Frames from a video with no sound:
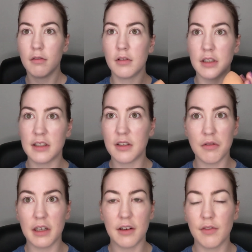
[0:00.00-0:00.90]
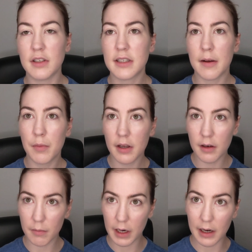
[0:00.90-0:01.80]
just doing a different step
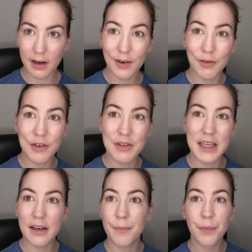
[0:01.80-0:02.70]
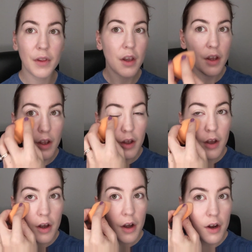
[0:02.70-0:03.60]
in my routine.
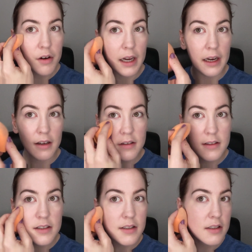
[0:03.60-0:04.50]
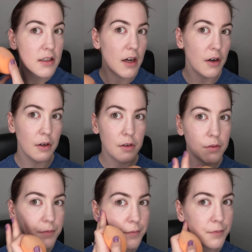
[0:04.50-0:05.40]
Okay, so